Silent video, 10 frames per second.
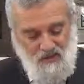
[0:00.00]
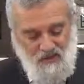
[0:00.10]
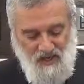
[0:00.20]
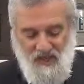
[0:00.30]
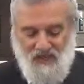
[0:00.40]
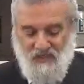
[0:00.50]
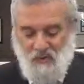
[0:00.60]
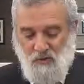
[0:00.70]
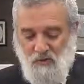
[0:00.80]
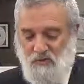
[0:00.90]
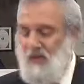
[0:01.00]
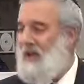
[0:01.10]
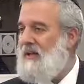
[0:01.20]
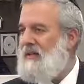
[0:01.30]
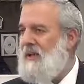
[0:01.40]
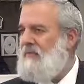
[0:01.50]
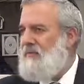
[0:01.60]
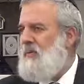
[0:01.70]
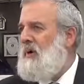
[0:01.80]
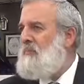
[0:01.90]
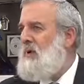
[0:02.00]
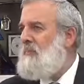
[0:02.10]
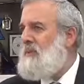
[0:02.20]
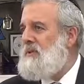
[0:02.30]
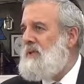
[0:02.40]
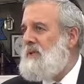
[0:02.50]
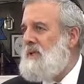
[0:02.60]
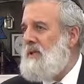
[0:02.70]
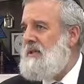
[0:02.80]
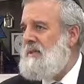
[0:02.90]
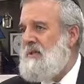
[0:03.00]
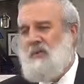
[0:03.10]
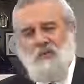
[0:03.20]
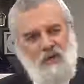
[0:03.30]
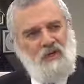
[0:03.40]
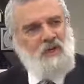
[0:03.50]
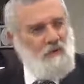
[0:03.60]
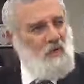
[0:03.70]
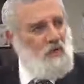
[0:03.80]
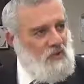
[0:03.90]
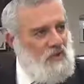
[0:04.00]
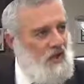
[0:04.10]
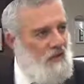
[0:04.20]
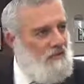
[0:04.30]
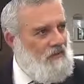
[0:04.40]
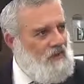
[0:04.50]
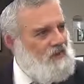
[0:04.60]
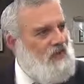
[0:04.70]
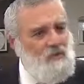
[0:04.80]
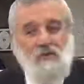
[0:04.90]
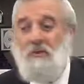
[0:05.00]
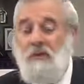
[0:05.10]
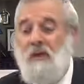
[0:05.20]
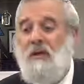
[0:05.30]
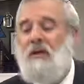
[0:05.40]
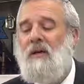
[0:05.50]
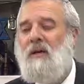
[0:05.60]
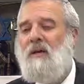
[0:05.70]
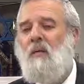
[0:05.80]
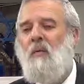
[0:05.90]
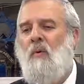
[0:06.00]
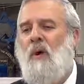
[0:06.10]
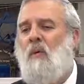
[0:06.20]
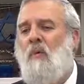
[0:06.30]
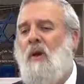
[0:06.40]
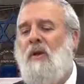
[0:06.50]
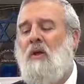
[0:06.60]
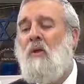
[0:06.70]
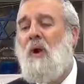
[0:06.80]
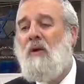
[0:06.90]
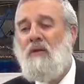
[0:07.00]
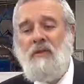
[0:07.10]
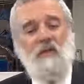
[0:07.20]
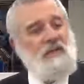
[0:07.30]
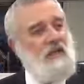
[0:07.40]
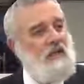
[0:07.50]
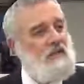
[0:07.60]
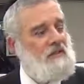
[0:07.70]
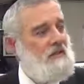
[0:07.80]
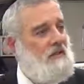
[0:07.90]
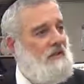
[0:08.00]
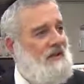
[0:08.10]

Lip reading: Ra'at kol bnei Adam. For what purpose is he saying this? Because when Hashem looks down, he's not just looking, what are you wearing these days?